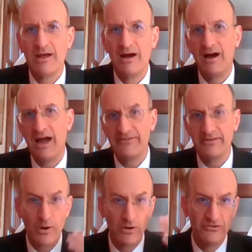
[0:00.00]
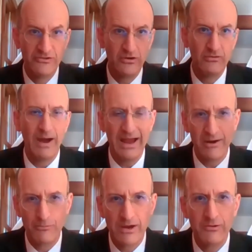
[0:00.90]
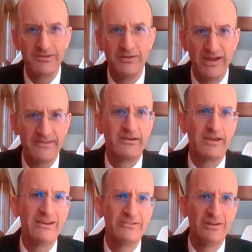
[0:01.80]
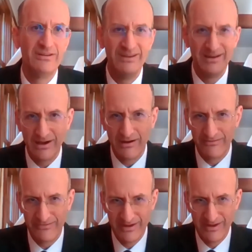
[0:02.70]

as opposed to by a rigorous investigation of